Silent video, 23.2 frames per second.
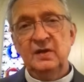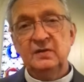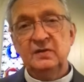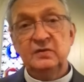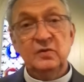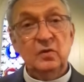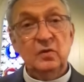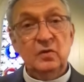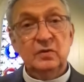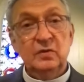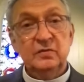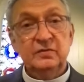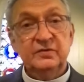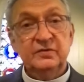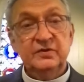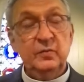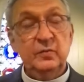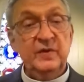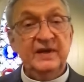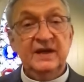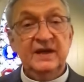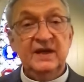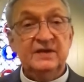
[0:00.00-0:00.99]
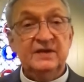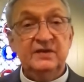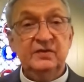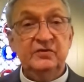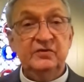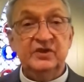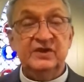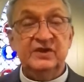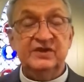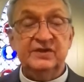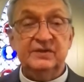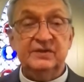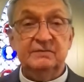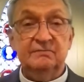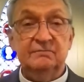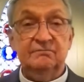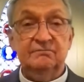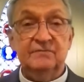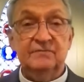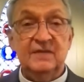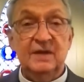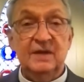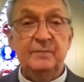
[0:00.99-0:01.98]
nor do we get to just
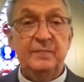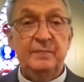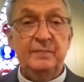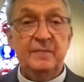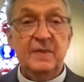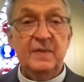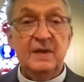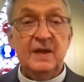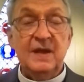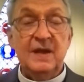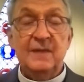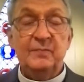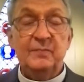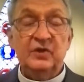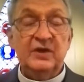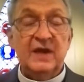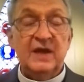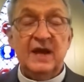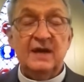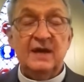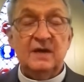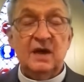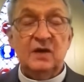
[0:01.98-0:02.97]
abrogate